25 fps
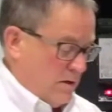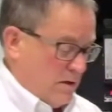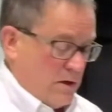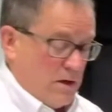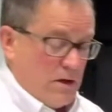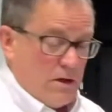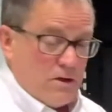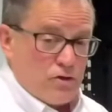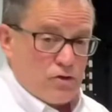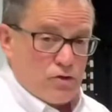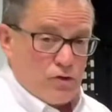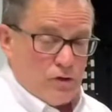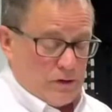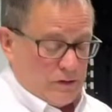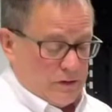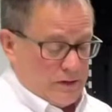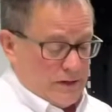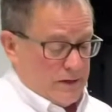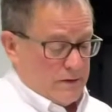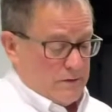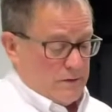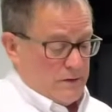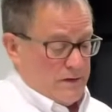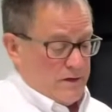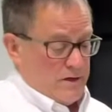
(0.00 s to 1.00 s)
Certainly
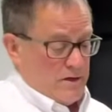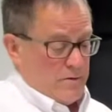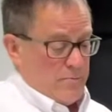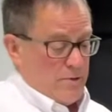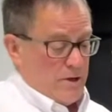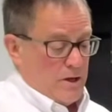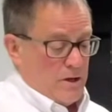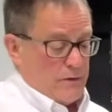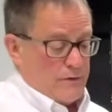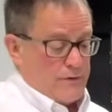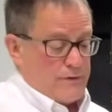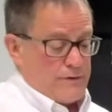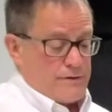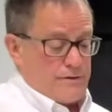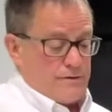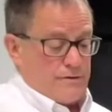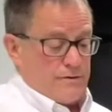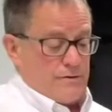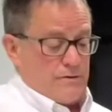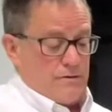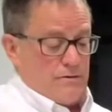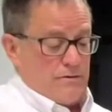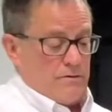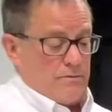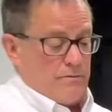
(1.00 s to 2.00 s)
clean your belts.
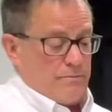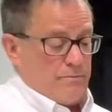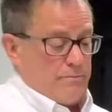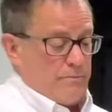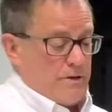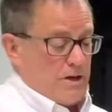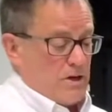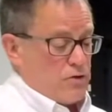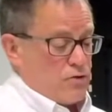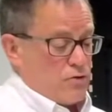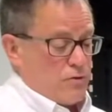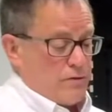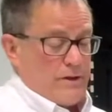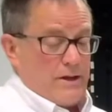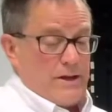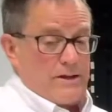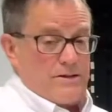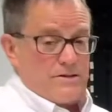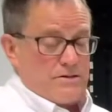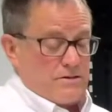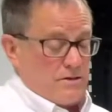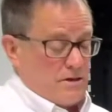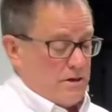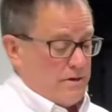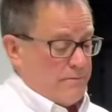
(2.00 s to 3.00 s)
Make sure
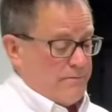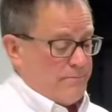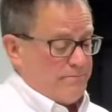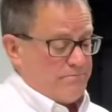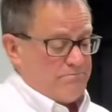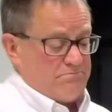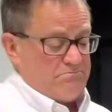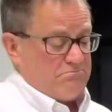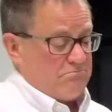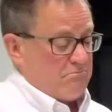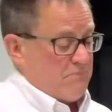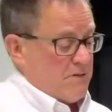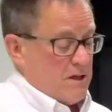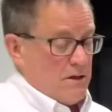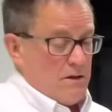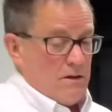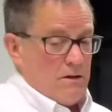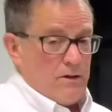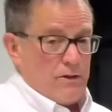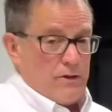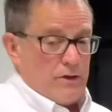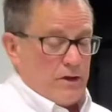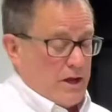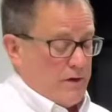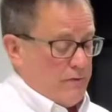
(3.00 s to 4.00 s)
that's done
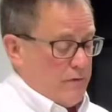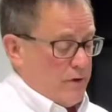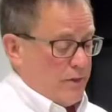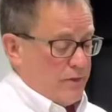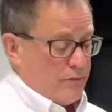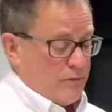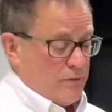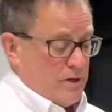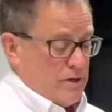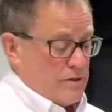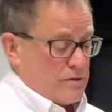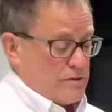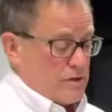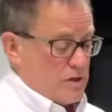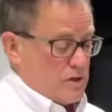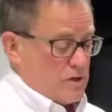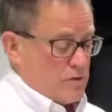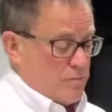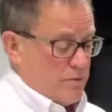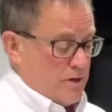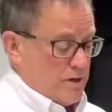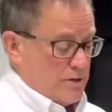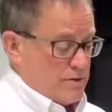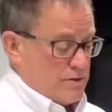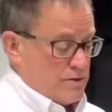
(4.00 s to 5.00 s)
every 3 to 6
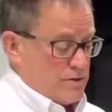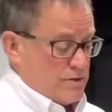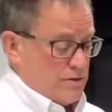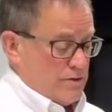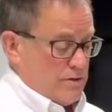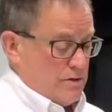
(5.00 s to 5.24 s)
months.